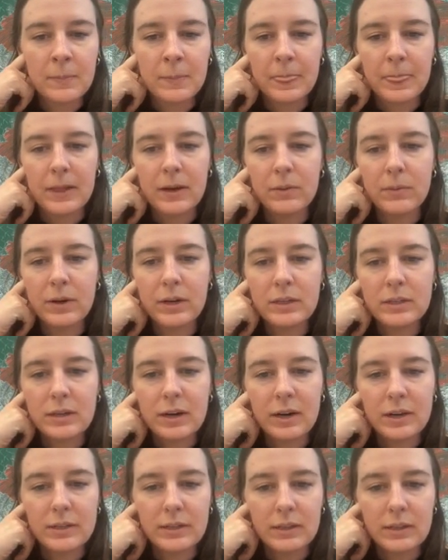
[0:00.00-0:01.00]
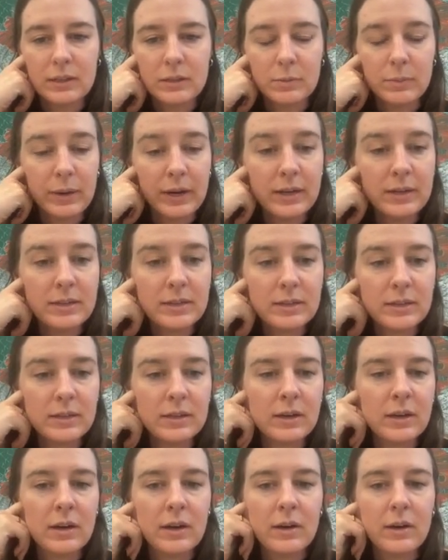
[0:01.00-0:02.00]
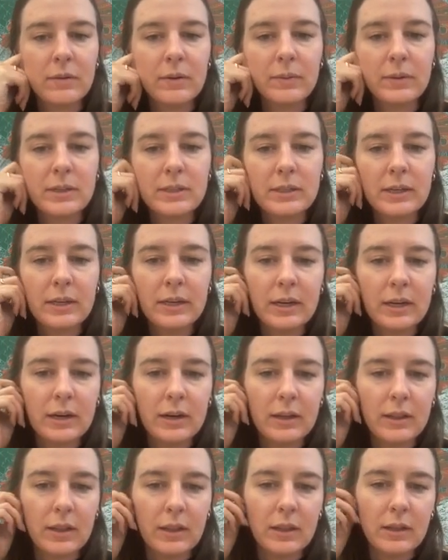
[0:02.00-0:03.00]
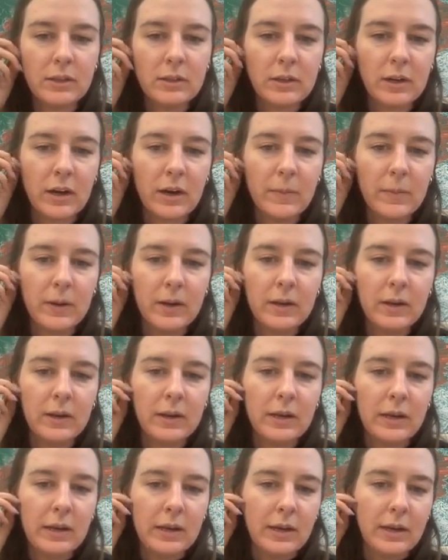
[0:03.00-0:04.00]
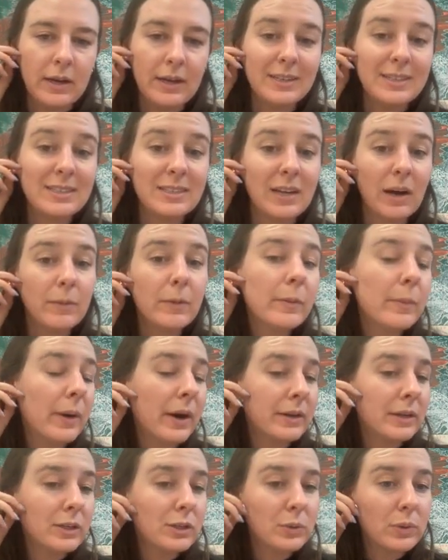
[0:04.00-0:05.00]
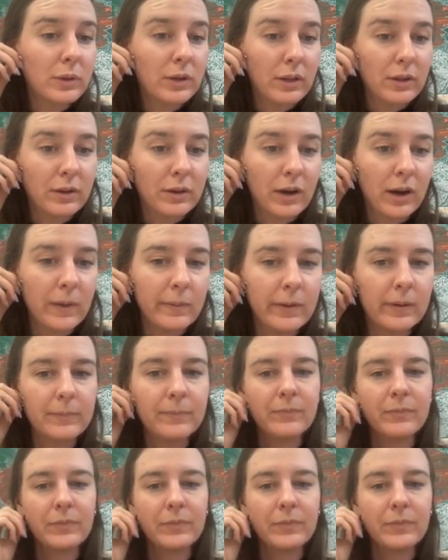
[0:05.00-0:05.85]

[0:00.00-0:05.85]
Now what is causing this bend? Well, we see here that this carbon is double bonded to another carbon.